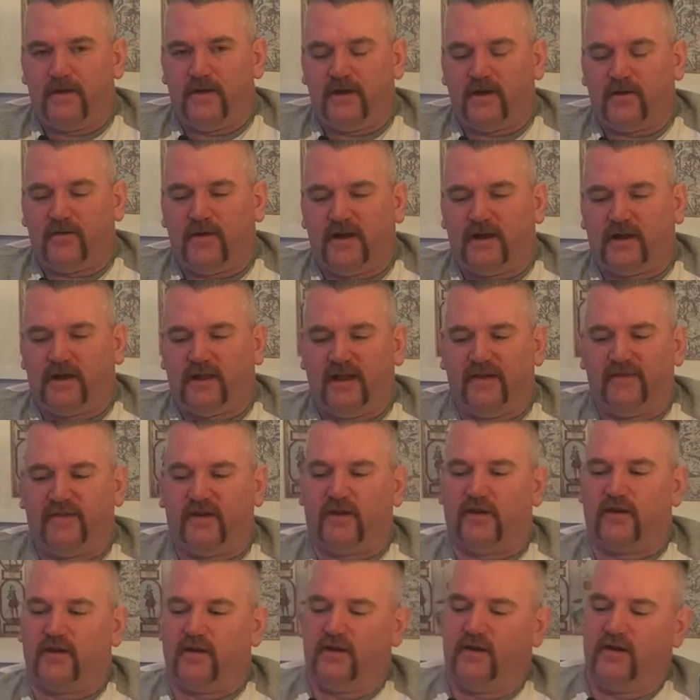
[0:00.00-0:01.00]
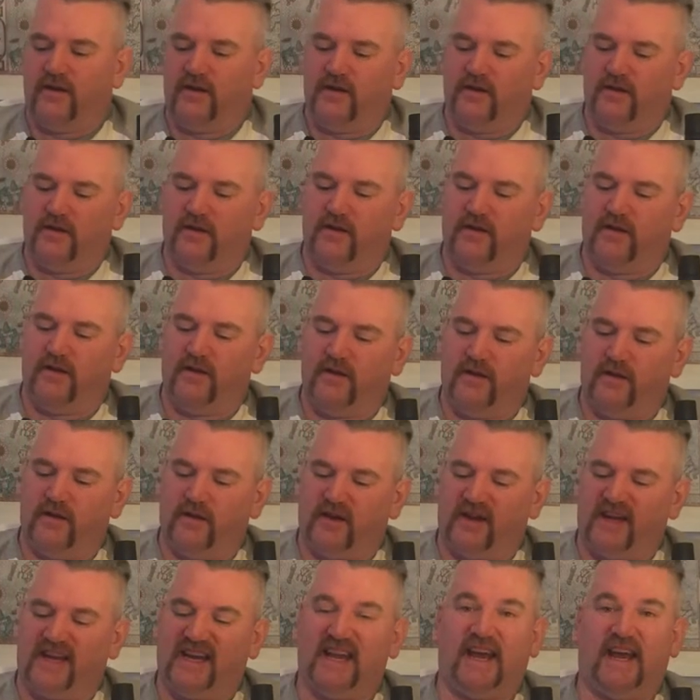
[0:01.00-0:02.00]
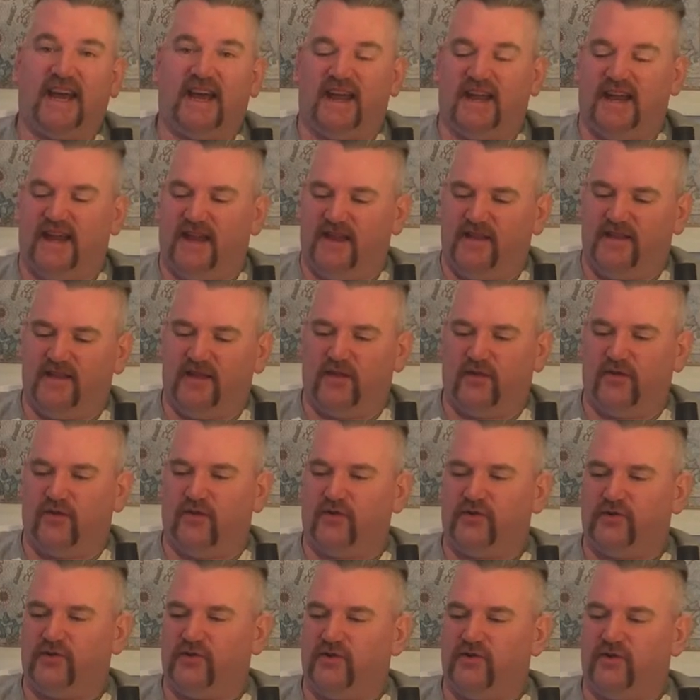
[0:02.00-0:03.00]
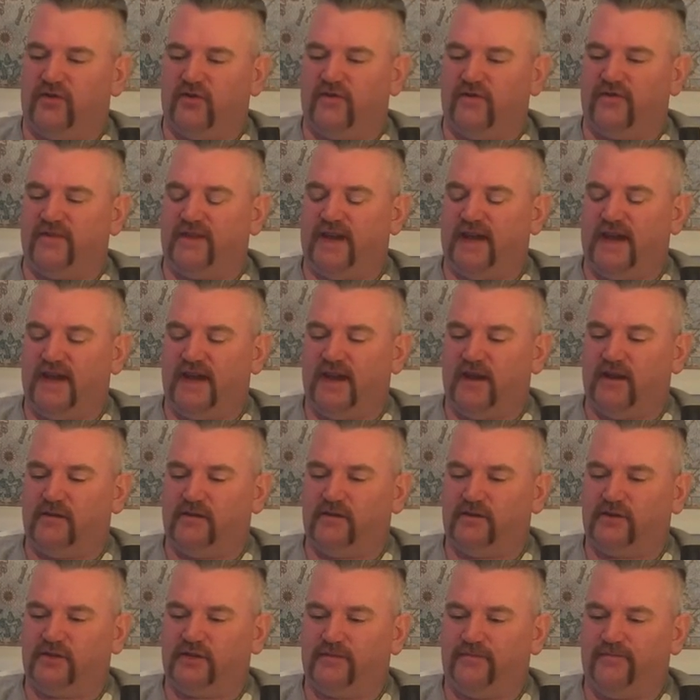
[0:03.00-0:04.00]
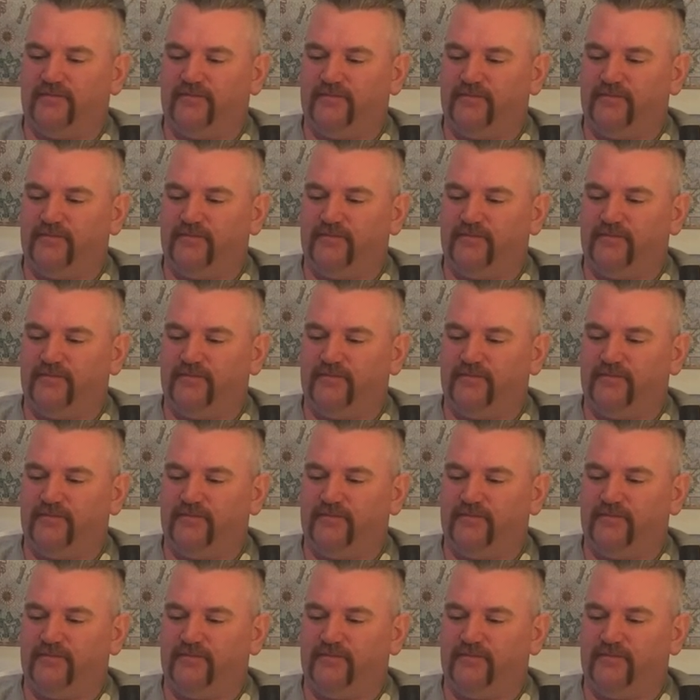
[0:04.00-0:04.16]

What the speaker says: clever guy, the Lord of the Isles.